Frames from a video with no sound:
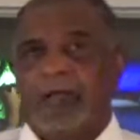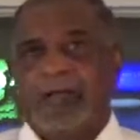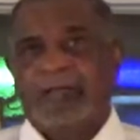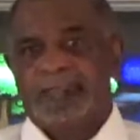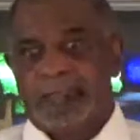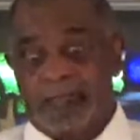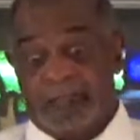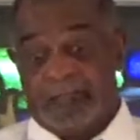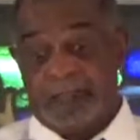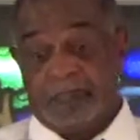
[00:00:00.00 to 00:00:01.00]
Is it
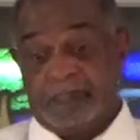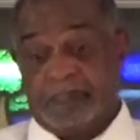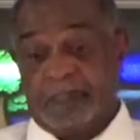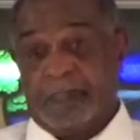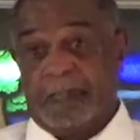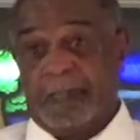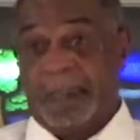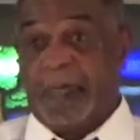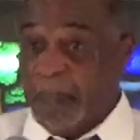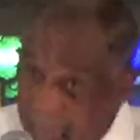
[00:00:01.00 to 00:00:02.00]

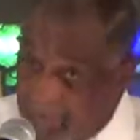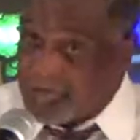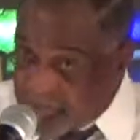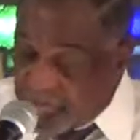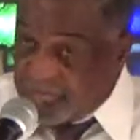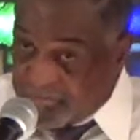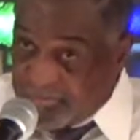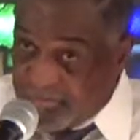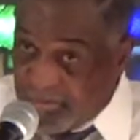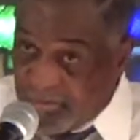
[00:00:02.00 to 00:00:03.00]
the mega church